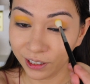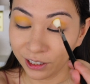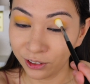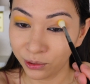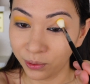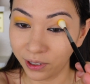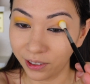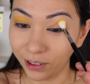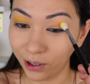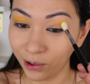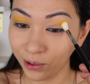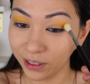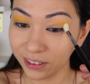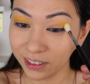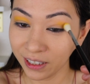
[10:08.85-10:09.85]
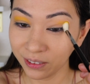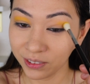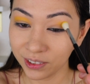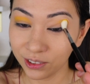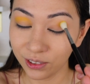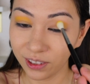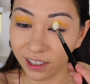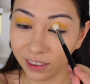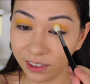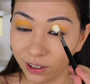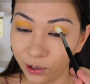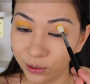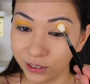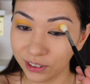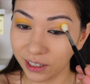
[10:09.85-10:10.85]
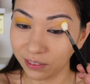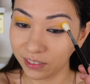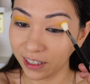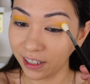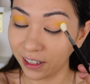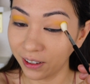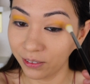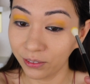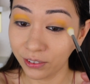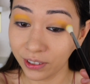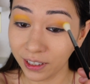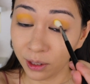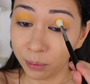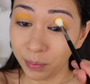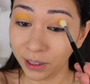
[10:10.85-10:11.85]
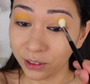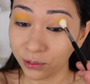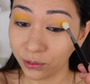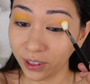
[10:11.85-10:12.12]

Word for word: I swear they always have to do that. They always have to have the best